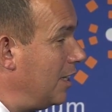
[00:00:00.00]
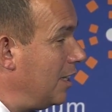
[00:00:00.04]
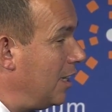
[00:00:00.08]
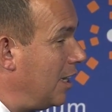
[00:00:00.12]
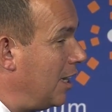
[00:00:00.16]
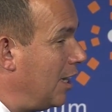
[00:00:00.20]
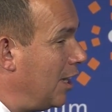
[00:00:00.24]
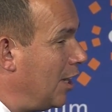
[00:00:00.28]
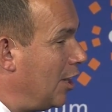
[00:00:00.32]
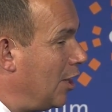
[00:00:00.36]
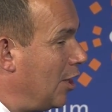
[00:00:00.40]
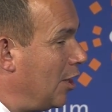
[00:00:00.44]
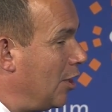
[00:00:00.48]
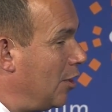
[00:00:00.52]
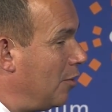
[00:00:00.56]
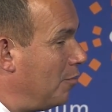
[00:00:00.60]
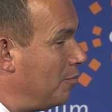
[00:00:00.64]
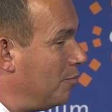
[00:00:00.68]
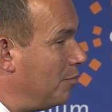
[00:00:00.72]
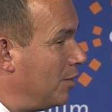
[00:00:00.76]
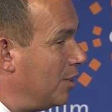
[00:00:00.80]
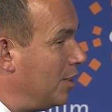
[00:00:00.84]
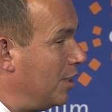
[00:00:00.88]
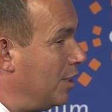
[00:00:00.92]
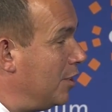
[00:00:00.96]

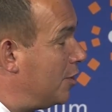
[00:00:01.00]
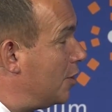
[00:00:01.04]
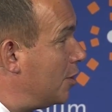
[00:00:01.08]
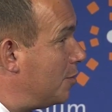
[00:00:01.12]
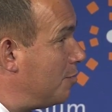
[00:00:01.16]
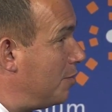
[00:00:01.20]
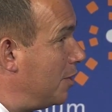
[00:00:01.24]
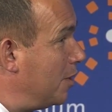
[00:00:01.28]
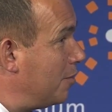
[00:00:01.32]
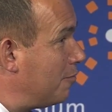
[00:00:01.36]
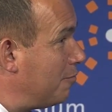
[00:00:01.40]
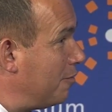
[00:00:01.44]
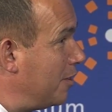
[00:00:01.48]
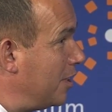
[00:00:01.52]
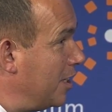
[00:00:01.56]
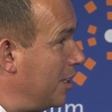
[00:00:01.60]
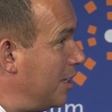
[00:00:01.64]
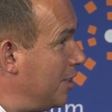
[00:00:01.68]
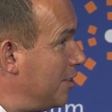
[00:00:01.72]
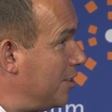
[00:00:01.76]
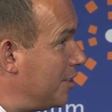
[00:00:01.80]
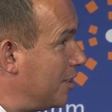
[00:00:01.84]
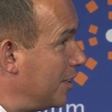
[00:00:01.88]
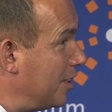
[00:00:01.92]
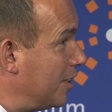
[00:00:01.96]
But he's just being
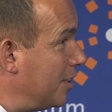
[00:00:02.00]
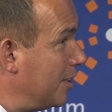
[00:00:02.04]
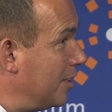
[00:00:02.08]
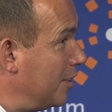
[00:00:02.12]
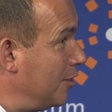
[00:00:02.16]
realistic.